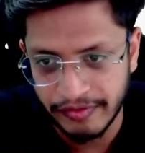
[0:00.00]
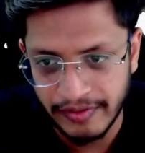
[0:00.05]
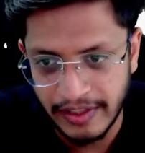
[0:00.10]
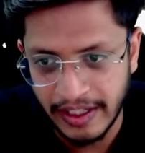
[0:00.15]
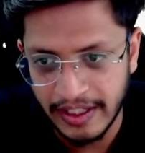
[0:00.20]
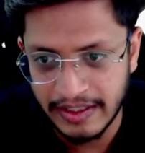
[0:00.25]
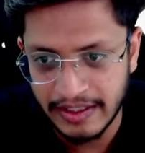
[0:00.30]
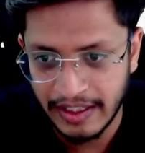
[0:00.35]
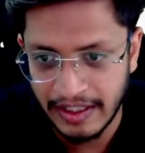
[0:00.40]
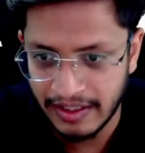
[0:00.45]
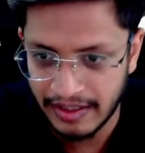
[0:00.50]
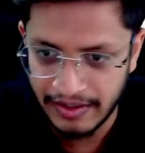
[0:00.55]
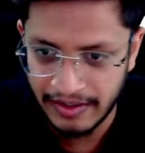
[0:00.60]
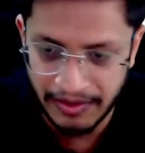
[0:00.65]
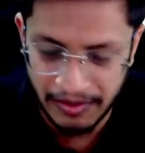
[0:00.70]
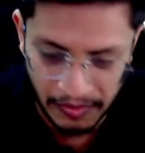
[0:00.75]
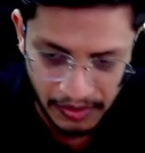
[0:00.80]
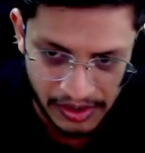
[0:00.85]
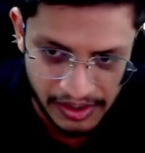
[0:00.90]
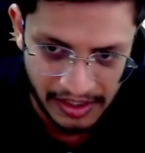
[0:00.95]
Like it
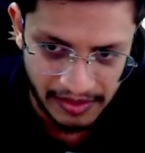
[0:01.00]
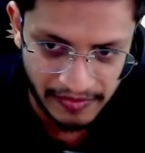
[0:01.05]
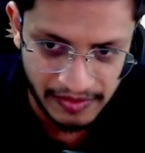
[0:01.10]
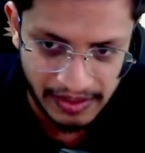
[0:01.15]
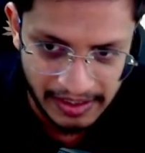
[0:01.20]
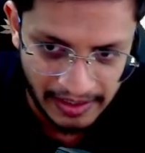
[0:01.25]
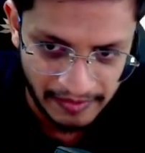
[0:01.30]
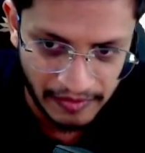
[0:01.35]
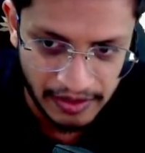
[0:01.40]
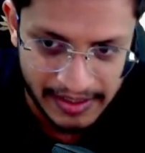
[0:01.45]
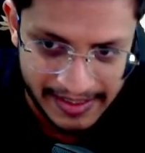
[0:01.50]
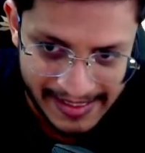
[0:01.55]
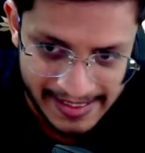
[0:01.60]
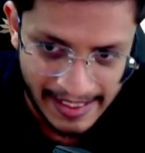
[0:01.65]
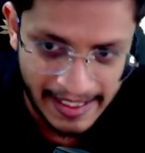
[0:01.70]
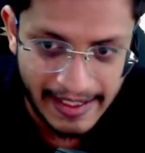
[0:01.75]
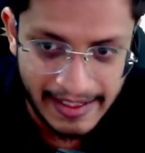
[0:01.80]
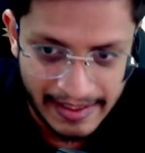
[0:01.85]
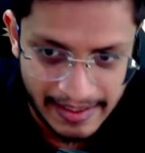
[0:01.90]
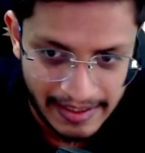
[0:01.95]
was even
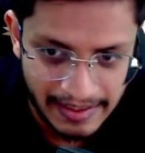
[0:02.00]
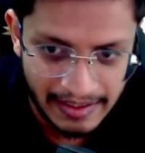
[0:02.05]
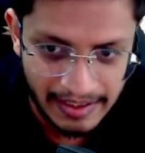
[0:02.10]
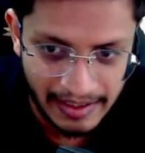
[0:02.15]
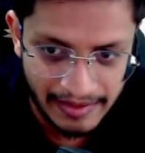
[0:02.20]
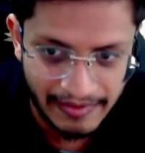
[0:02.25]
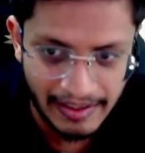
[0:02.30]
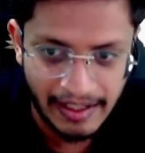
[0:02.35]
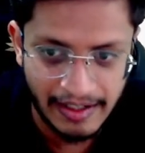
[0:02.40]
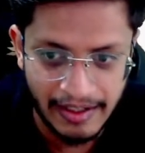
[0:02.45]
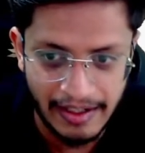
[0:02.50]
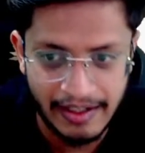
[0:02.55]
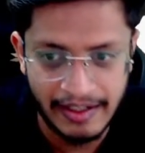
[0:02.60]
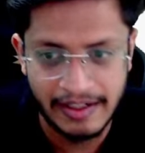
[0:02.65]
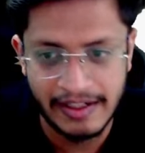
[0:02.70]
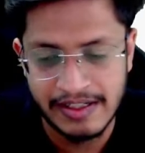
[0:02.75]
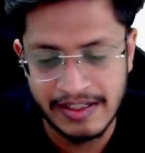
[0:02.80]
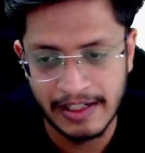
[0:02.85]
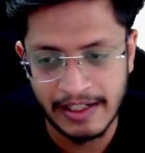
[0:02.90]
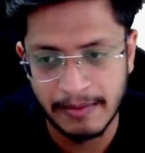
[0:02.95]
saying ki there are n
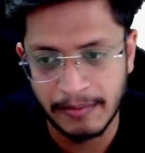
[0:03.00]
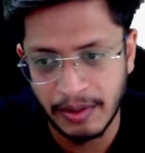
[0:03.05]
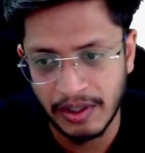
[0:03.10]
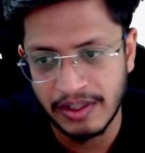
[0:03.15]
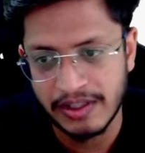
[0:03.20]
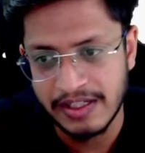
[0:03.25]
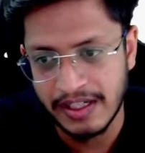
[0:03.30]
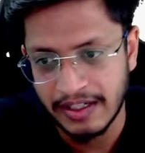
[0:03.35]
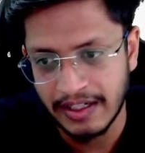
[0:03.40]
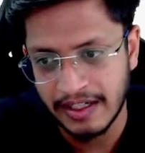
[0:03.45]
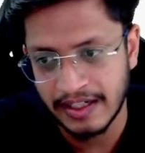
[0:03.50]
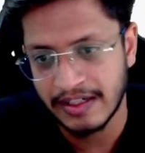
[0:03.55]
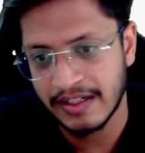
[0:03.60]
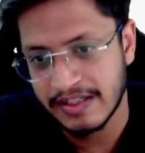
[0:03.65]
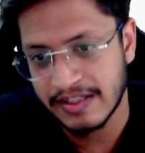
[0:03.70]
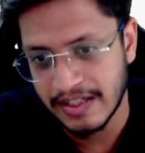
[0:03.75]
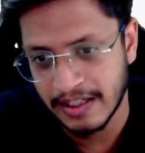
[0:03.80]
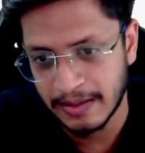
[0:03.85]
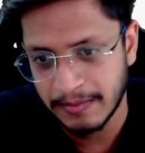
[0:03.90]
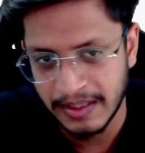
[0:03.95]
distinct balls and k
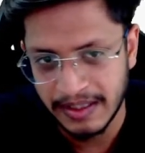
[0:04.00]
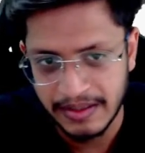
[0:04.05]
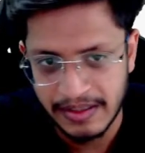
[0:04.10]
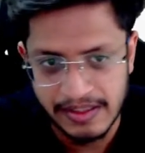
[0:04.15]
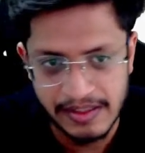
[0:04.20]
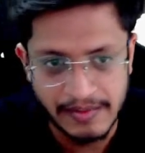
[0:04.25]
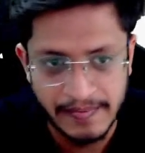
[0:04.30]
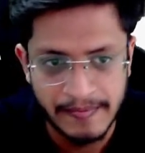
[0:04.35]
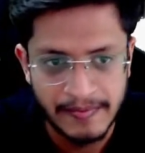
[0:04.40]
distinct wins.